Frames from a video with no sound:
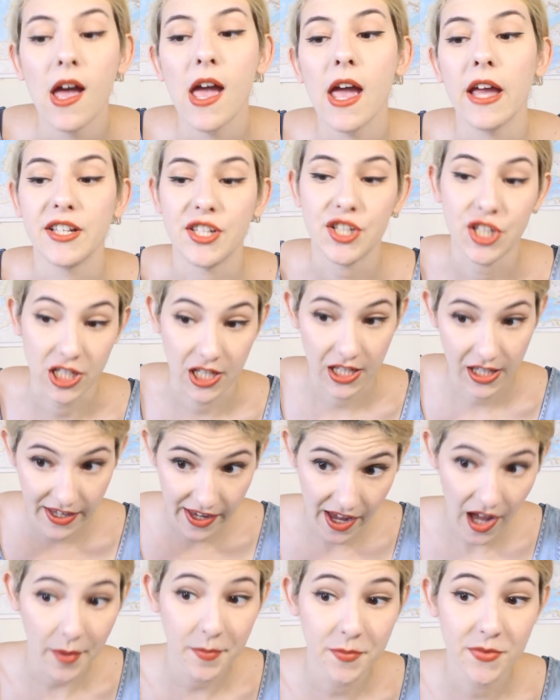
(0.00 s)
and she
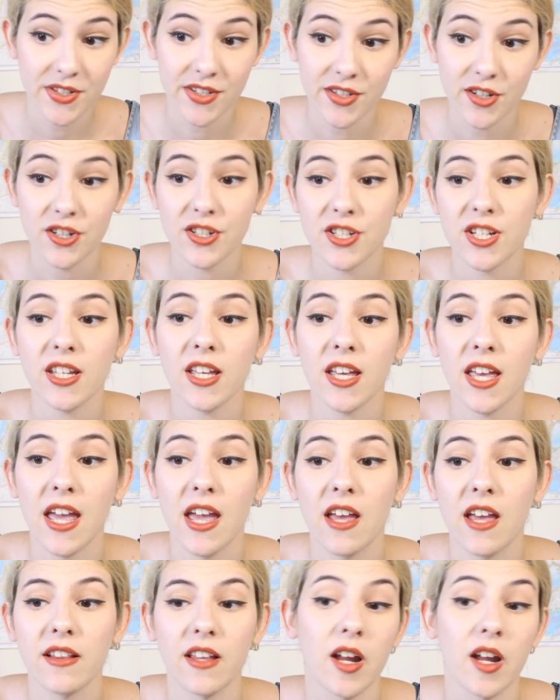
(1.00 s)
kept searching
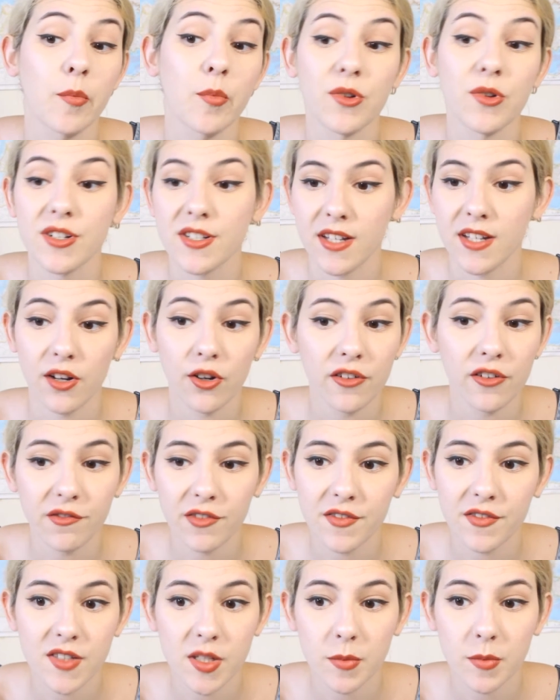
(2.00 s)
again, like more 10 or
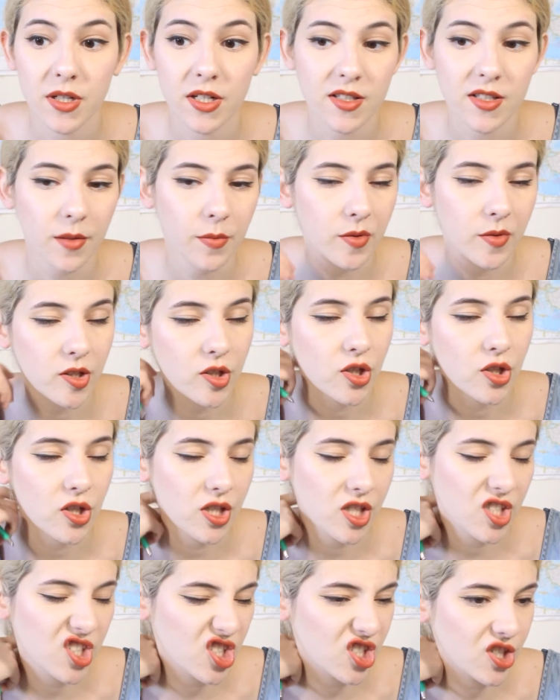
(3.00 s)
15 minutes. I'm pretty sure
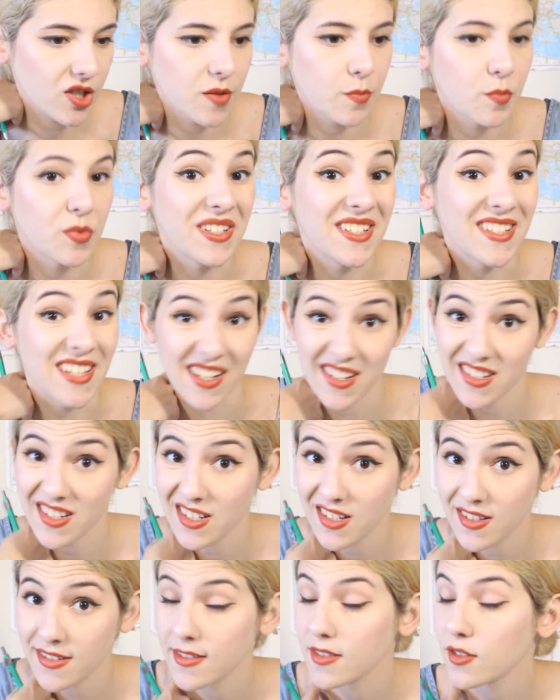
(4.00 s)
that she just
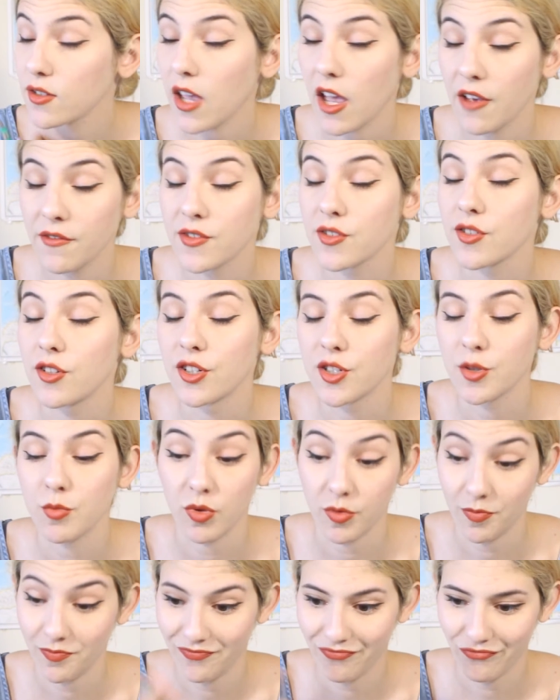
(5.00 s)
pretended to have searched,
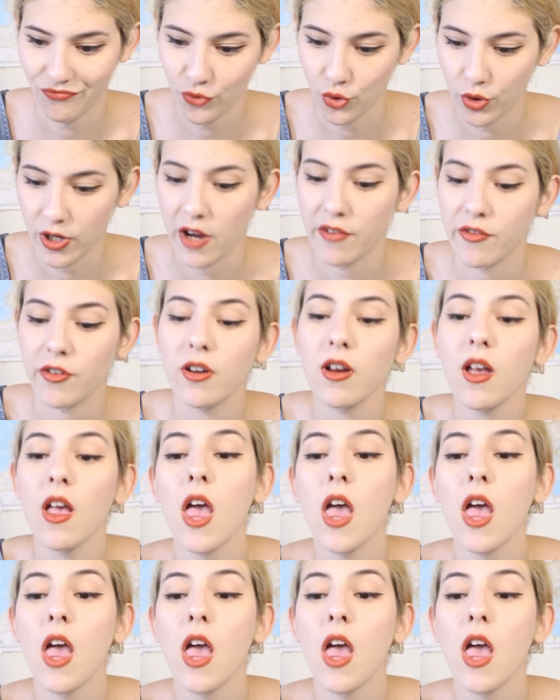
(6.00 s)
but whatever.